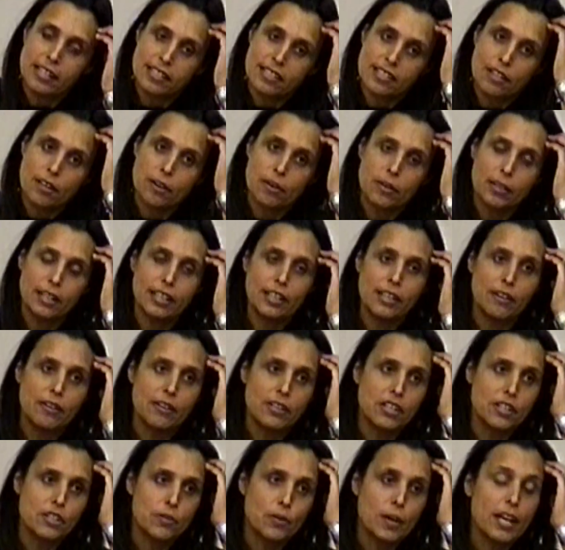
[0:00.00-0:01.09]
And so, you know,
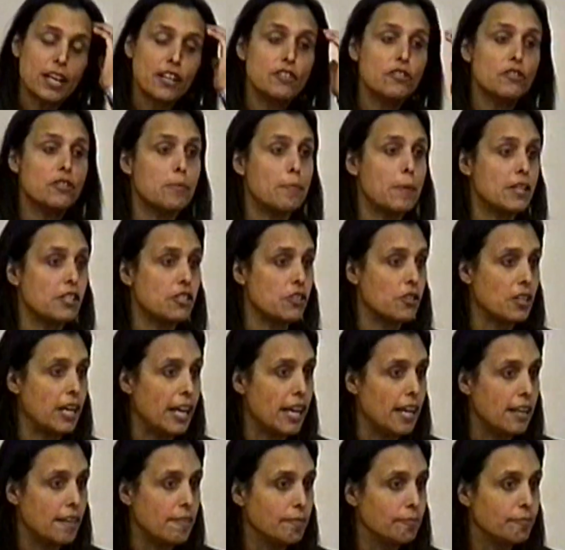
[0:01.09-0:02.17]
you try to do the best you
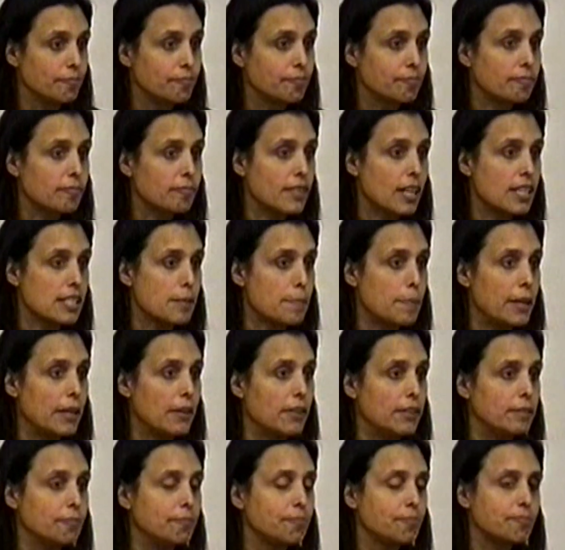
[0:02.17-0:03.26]
can as a
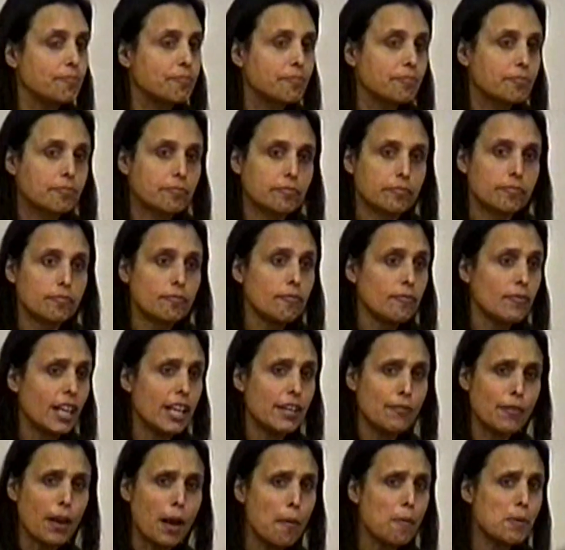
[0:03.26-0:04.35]
parent.
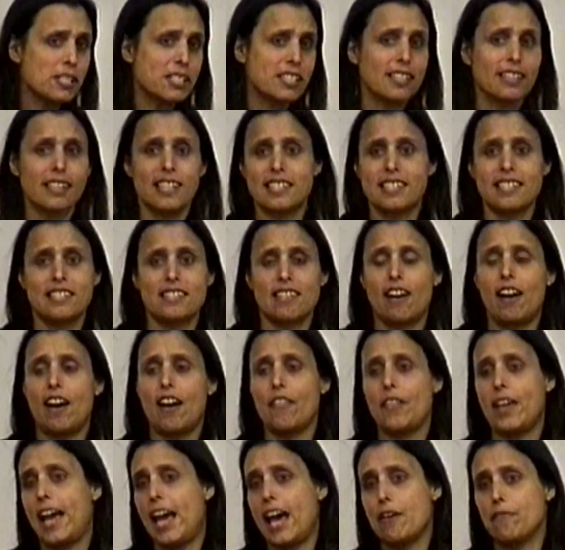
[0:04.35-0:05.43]
If I was to listen to all
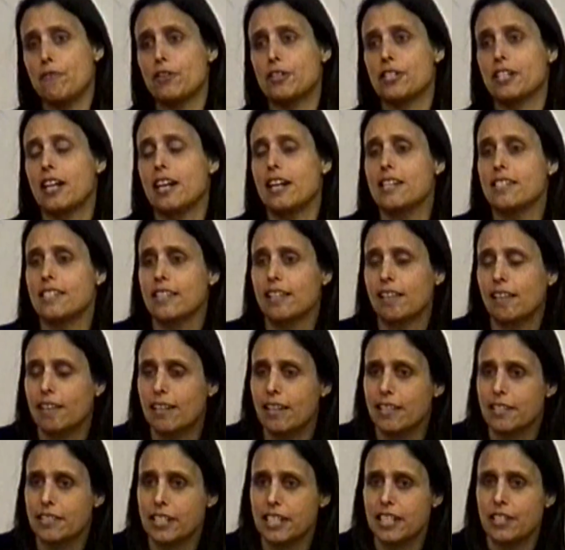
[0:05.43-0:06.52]
the advertising
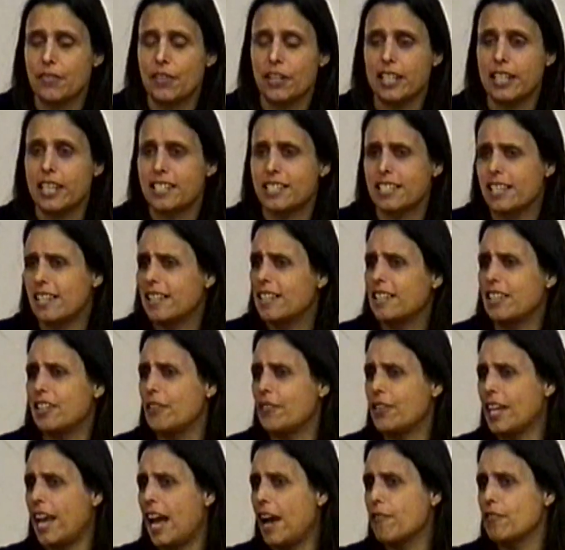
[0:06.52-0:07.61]
on TV, they say that, you know,
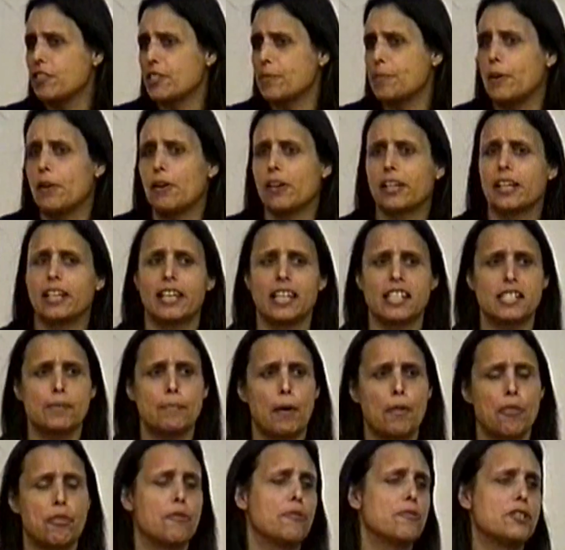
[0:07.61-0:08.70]
the average American gets
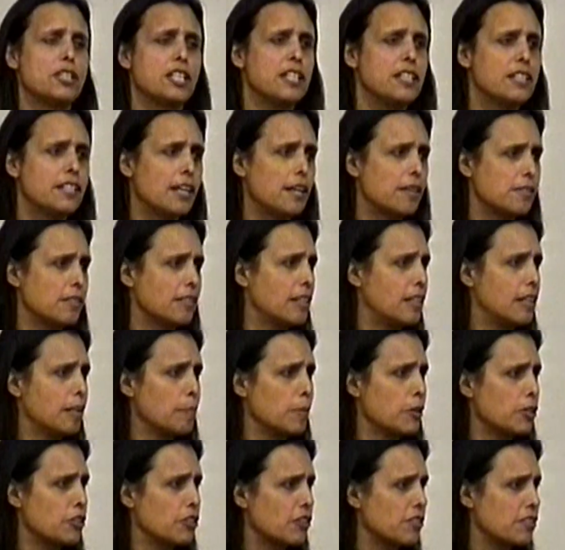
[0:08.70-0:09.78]
about 13,000
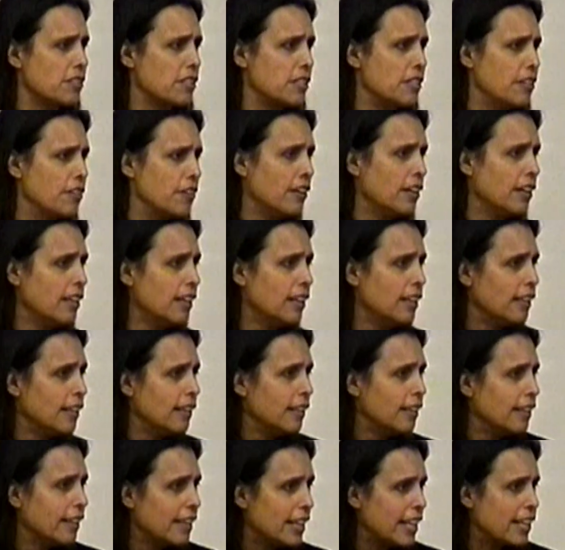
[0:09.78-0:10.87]
commercials a year.
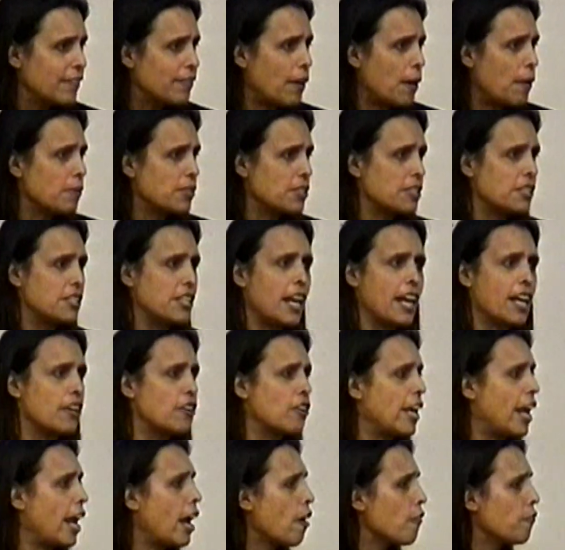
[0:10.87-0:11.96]
And if I was to
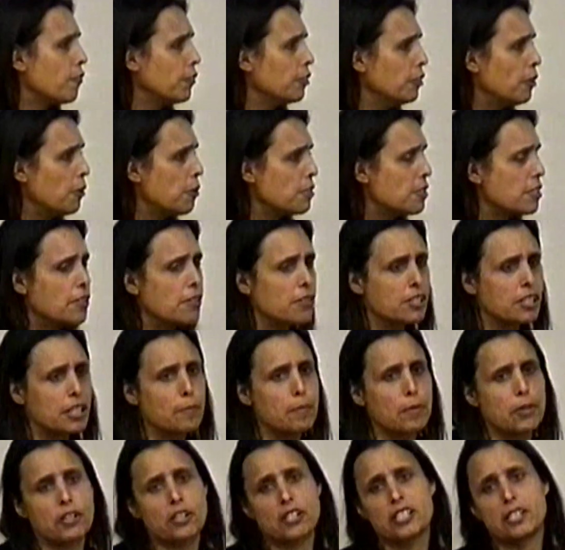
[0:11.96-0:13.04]
take careful notes of those
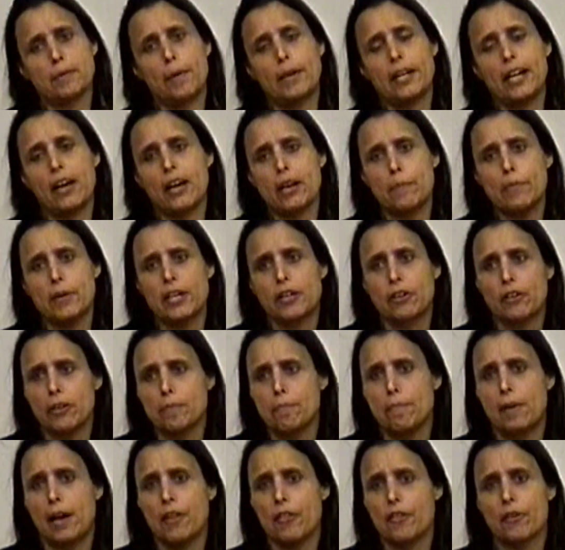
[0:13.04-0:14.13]
commercials about how to be a
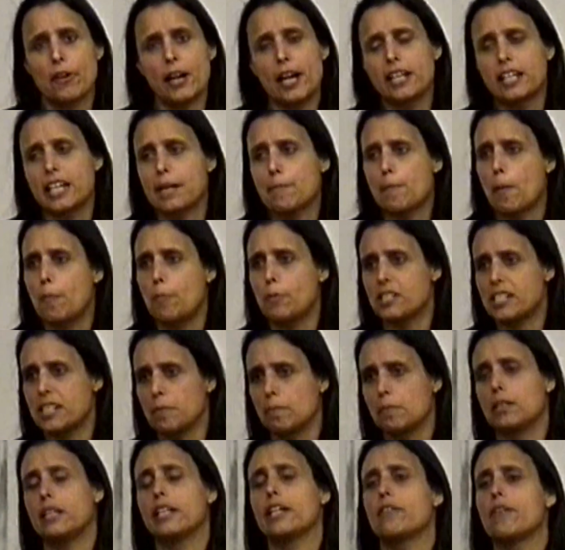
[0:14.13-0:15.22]
good mother, I'd come up with
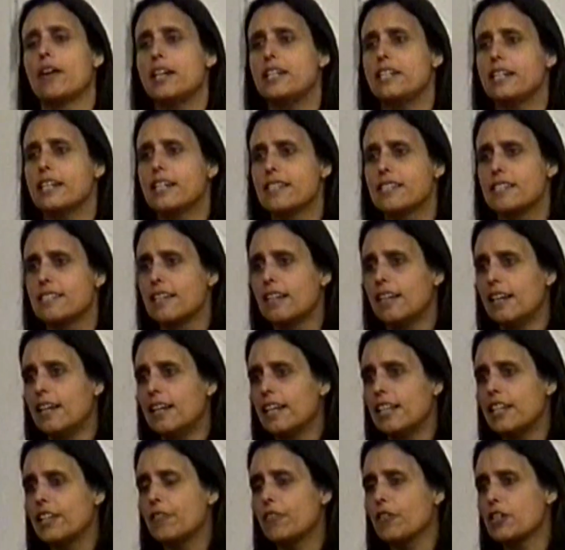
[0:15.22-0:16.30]
some clear ideas.
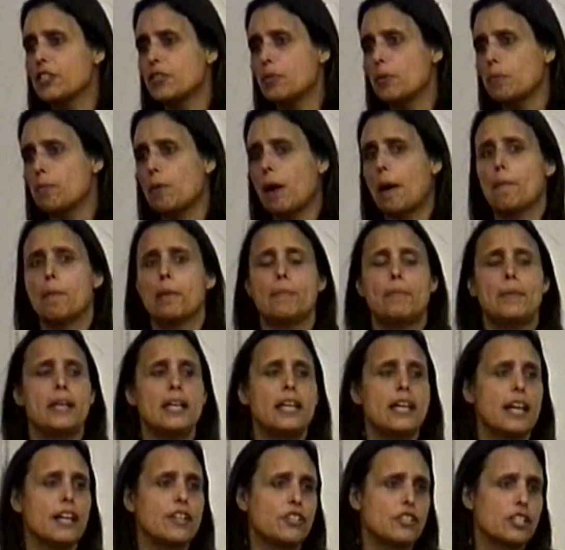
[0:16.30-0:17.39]
The first would probably
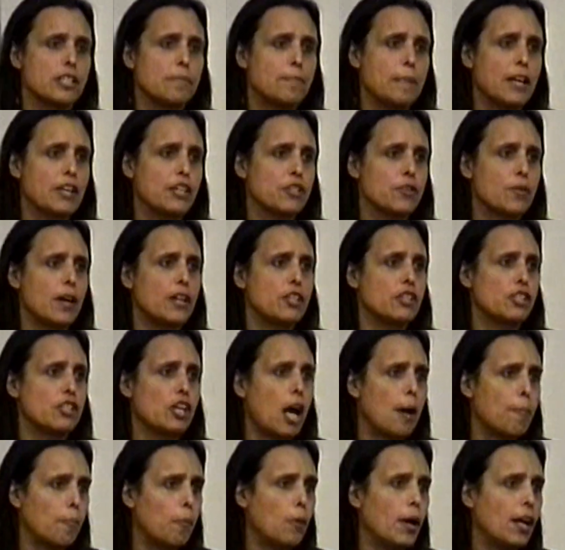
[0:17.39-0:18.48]
be I should make sure I
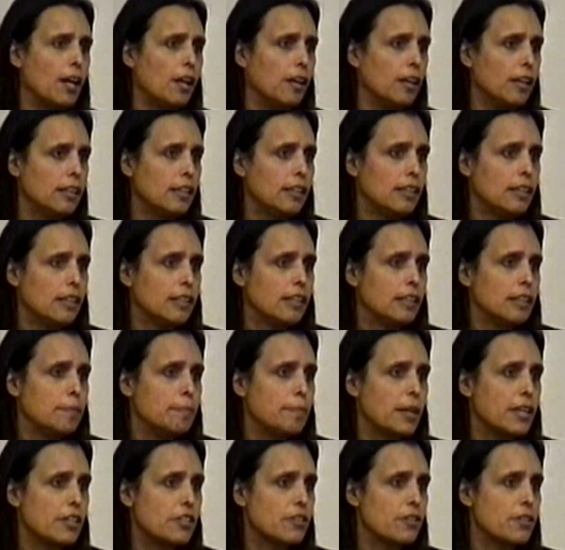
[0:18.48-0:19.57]
shop well
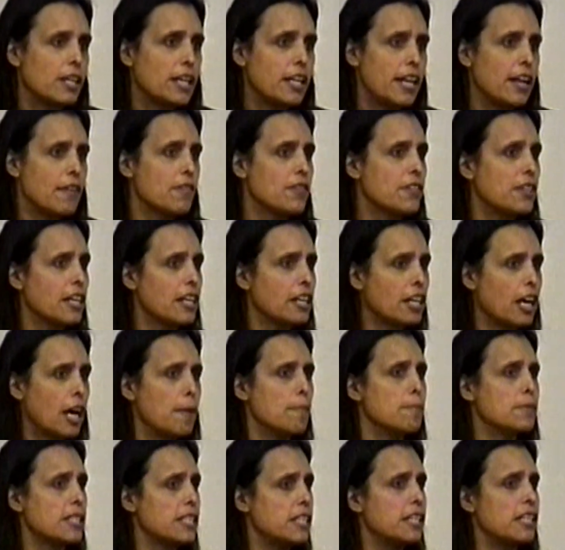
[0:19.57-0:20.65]
make sure that everything
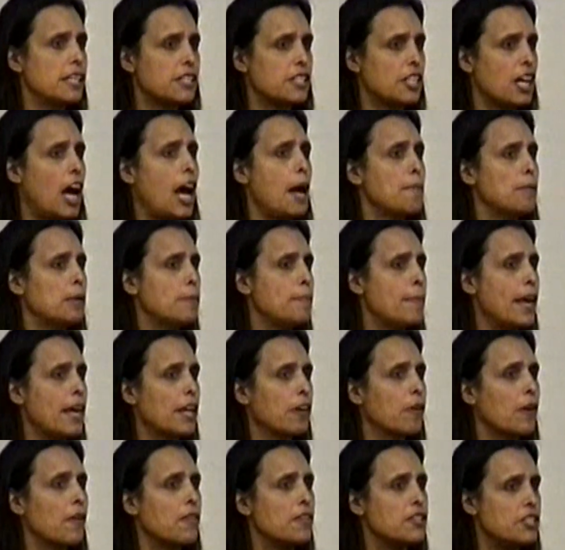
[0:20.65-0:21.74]
comes in in a timely
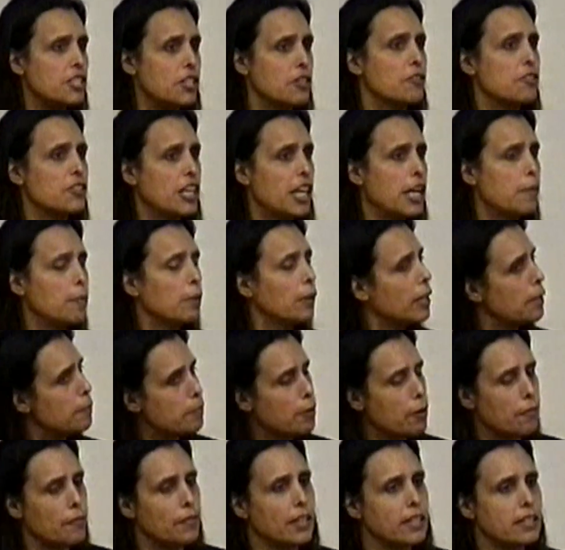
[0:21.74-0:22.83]
manner on the dinner table and
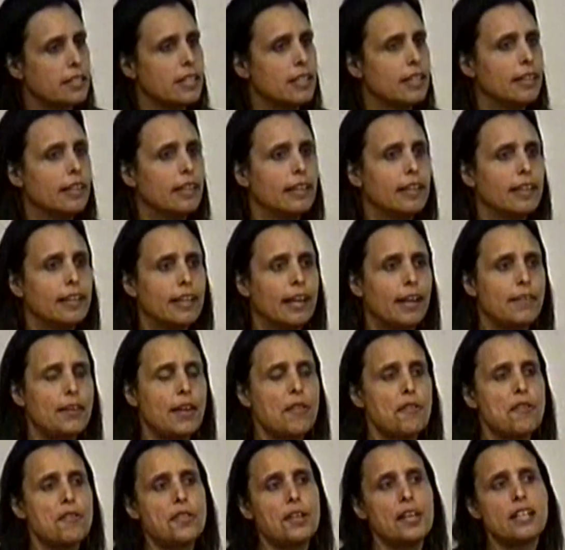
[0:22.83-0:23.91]
perfect. And the
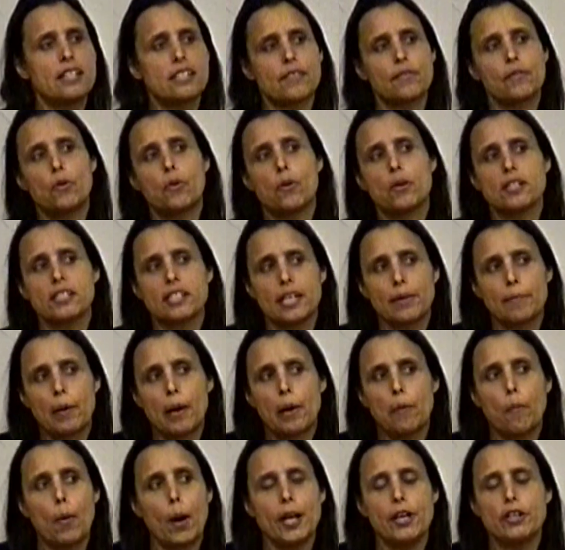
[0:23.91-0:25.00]
other thing is, of course, that my
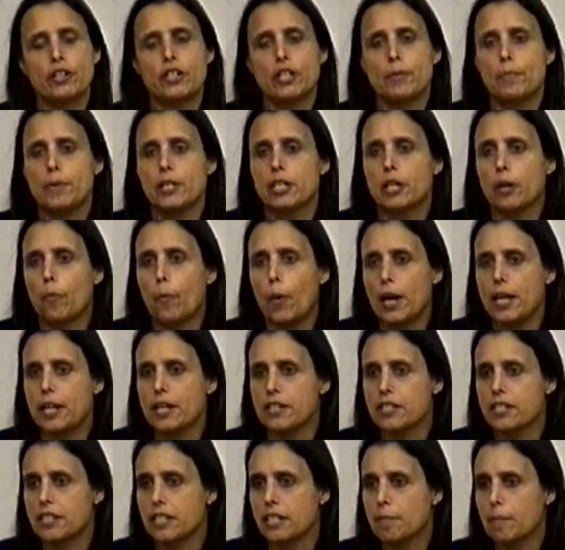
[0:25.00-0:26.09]
white should be their
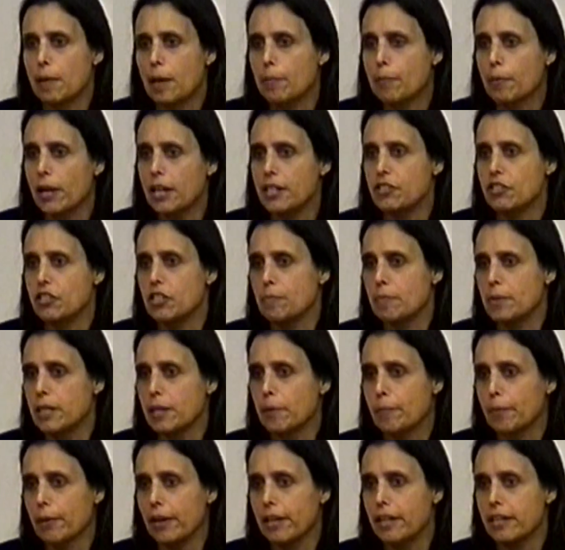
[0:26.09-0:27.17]
whitest and my bright should be their
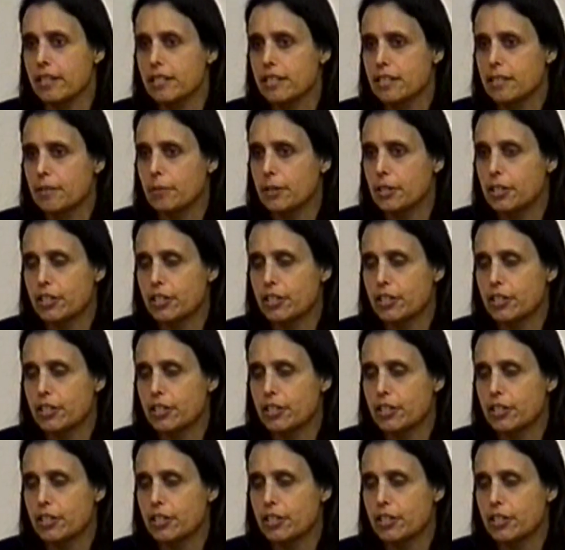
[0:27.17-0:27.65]
brightest.